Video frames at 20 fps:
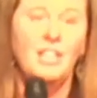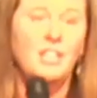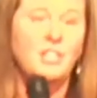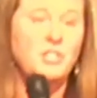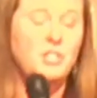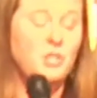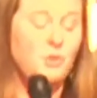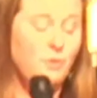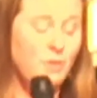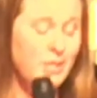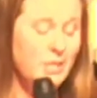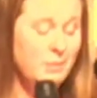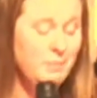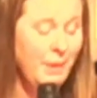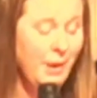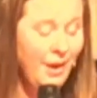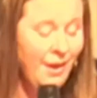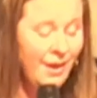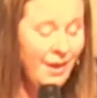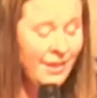to
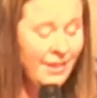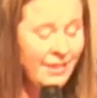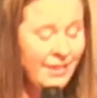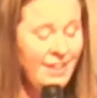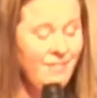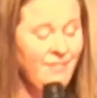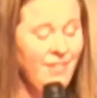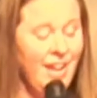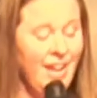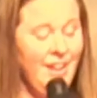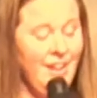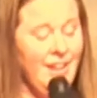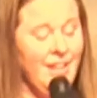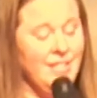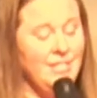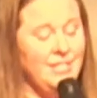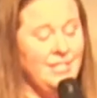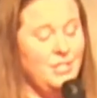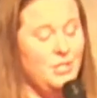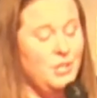respond, invite
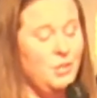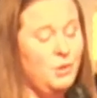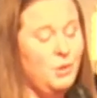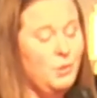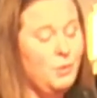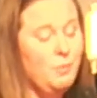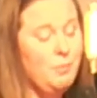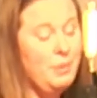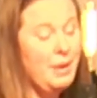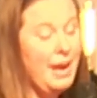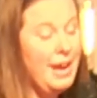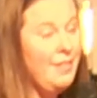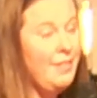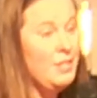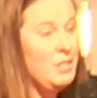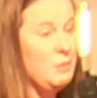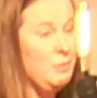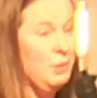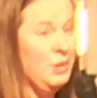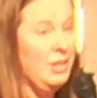us to pray
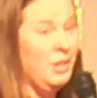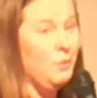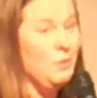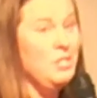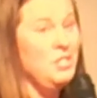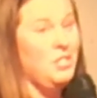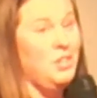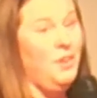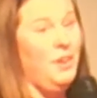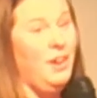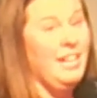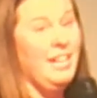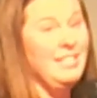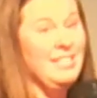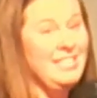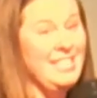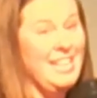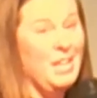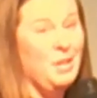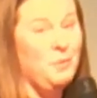this morning. Would you go ahead and
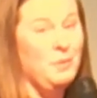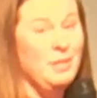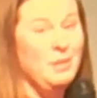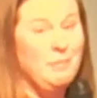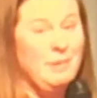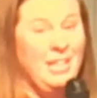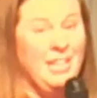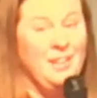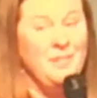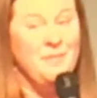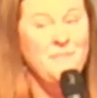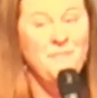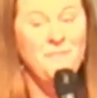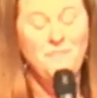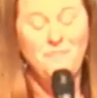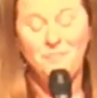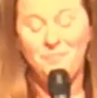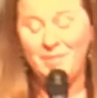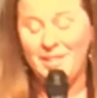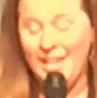stand with me
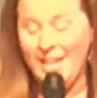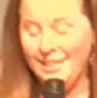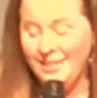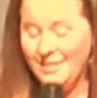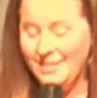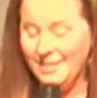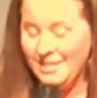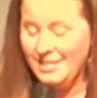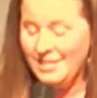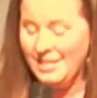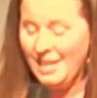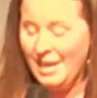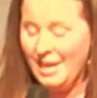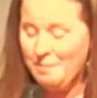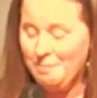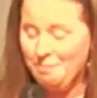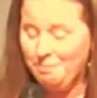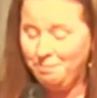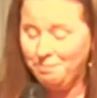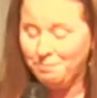at this
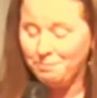time?